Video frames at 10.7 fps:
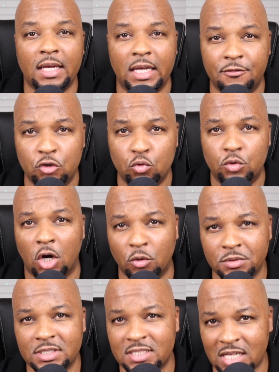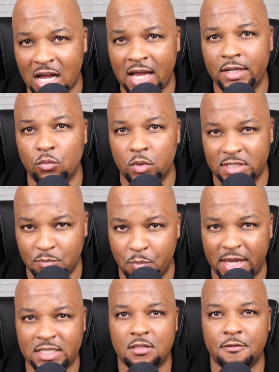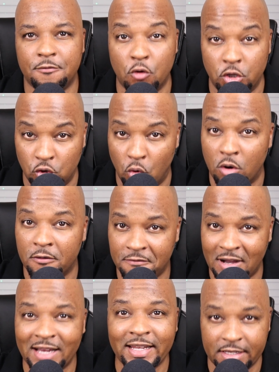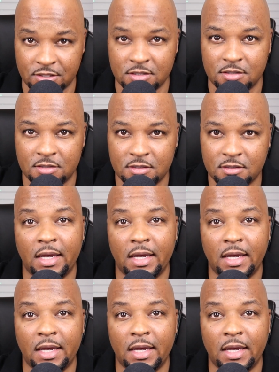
If you don't decide what's best for your finances,